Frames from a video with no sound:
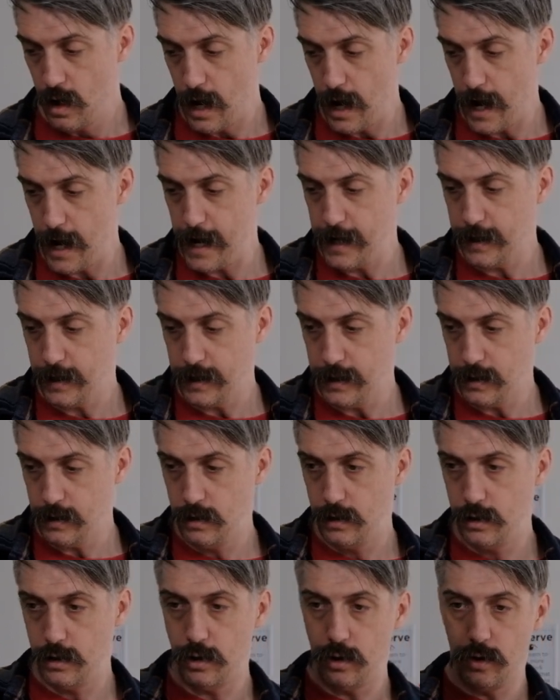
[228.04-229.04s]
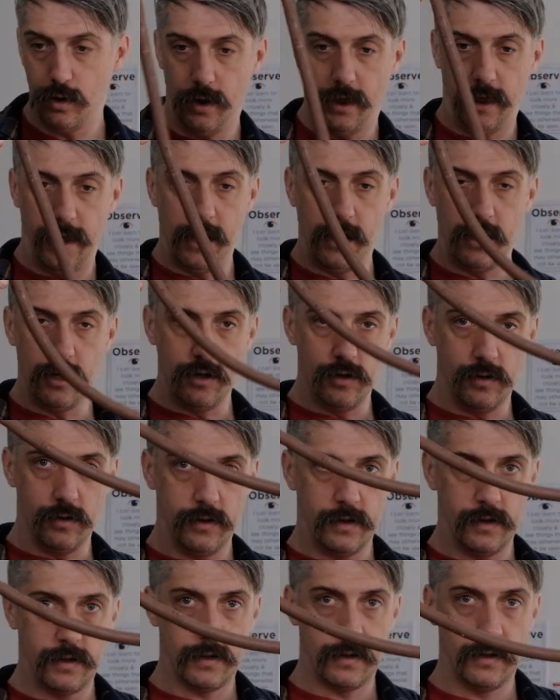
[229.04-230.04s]
I like to then
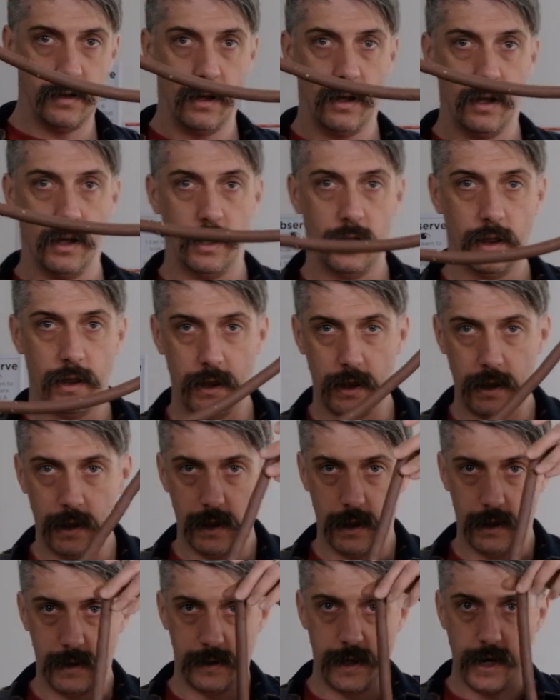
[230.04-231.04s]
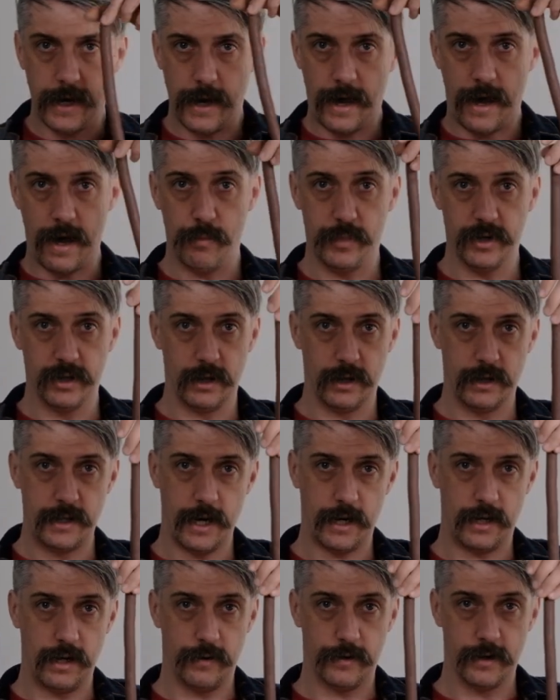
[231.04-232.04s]
use the second hand building
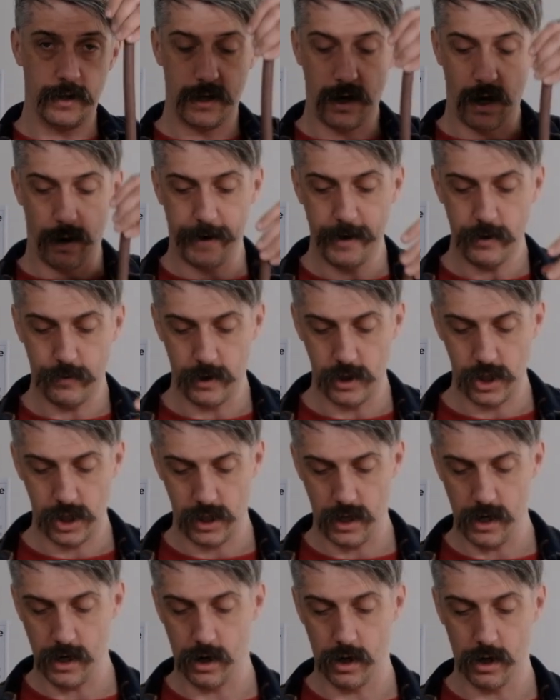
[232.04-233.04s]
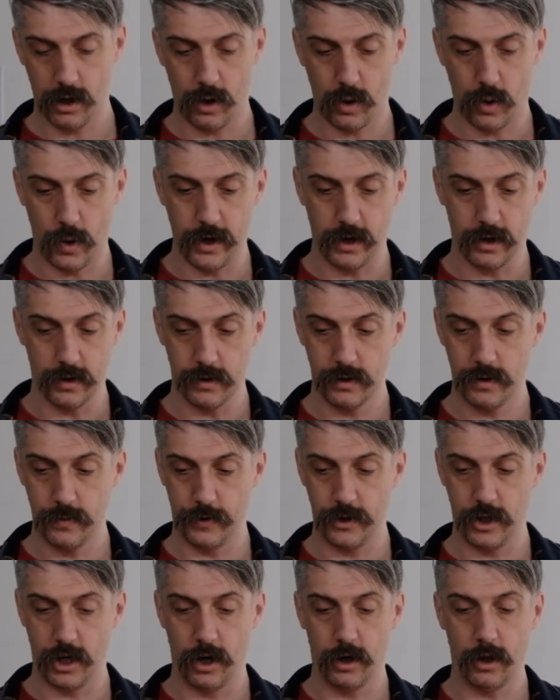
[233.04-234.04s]
technique we're going to talk about, which are coils,
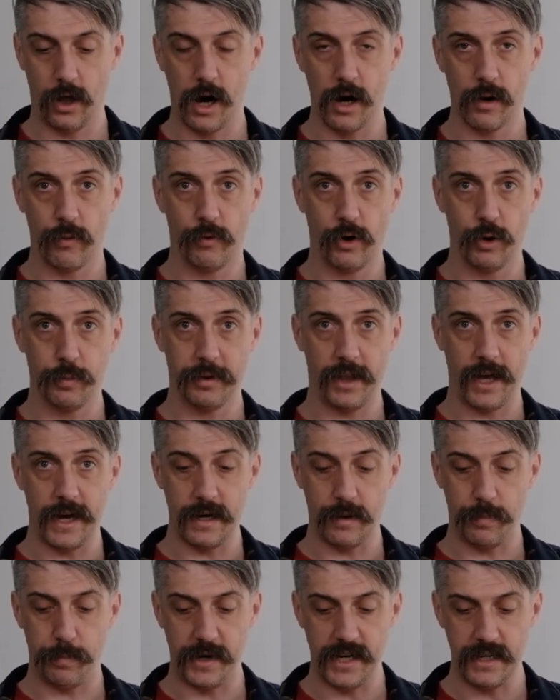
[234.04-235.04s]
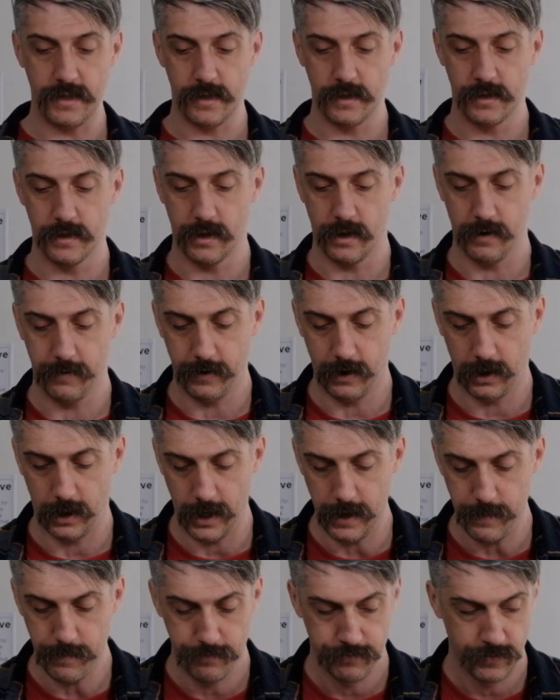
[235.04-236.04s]
which are long rope-like pieces of
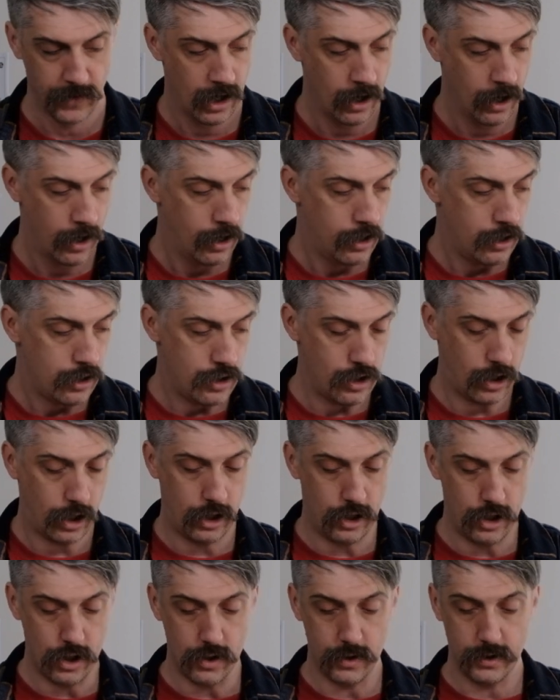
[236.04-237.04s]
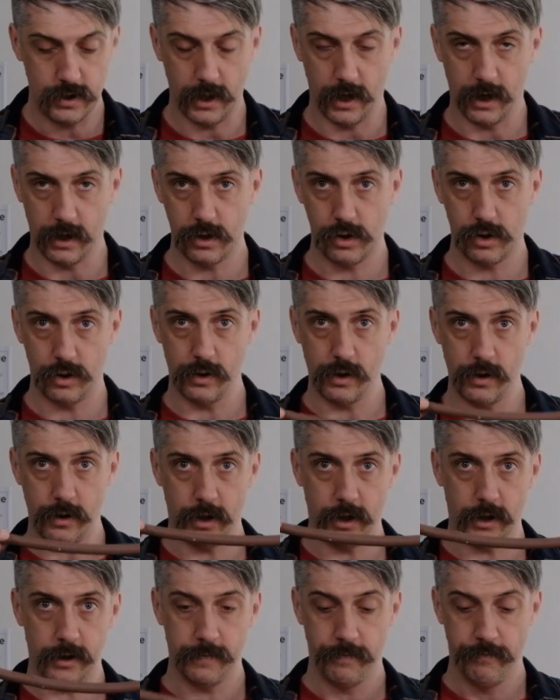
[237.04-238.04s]
clay. You can use an
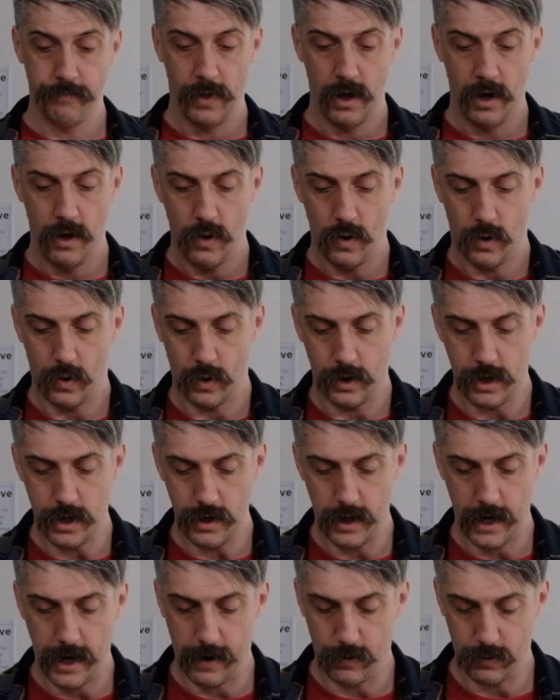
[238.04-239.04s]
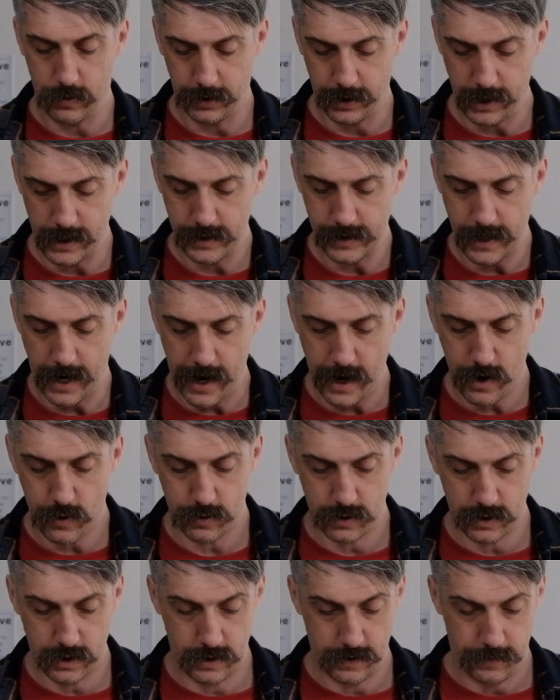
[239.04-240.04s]
extruder, or you can roll these
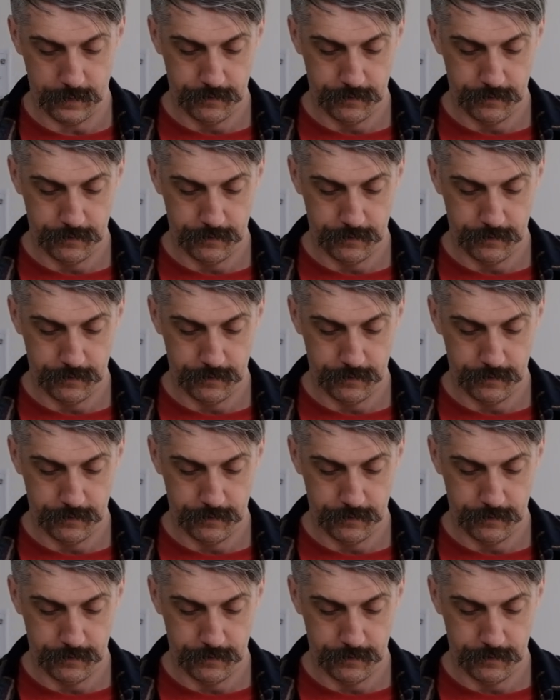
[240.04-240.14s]
out.